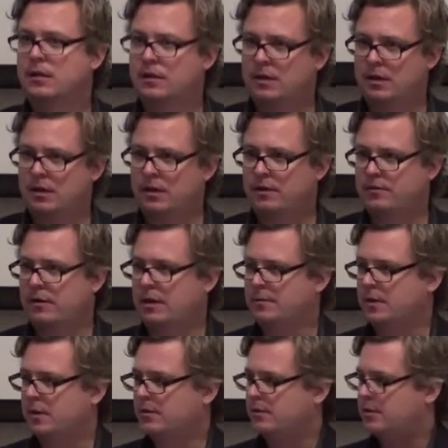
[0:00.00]
I'm
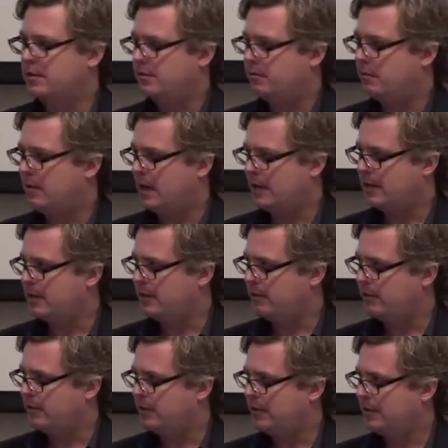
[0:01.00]
going to hand it
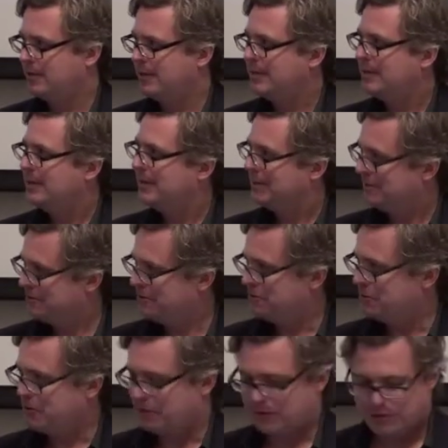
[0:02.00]
over to
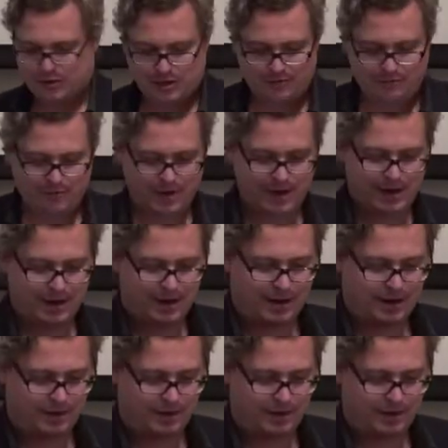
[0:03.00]
Dr. Chevrier.